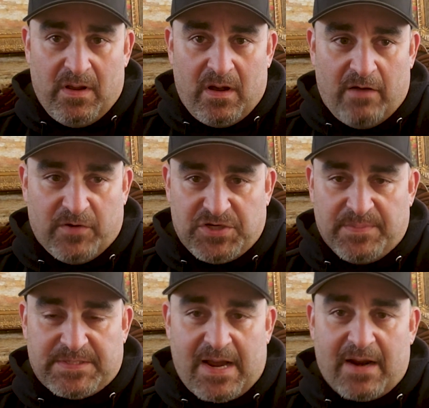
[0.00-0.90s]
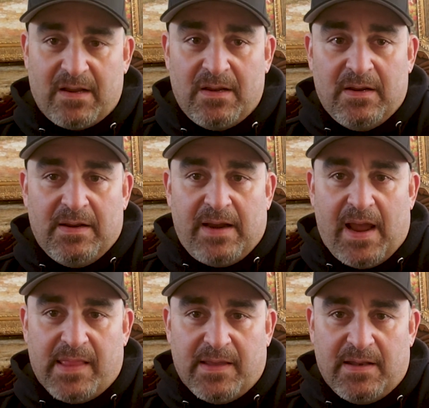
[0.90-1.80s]
of your chip stack.
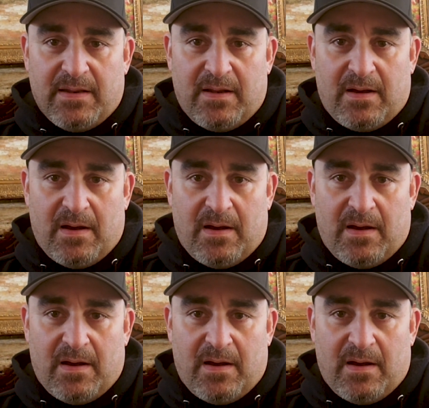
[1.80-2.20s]
And then,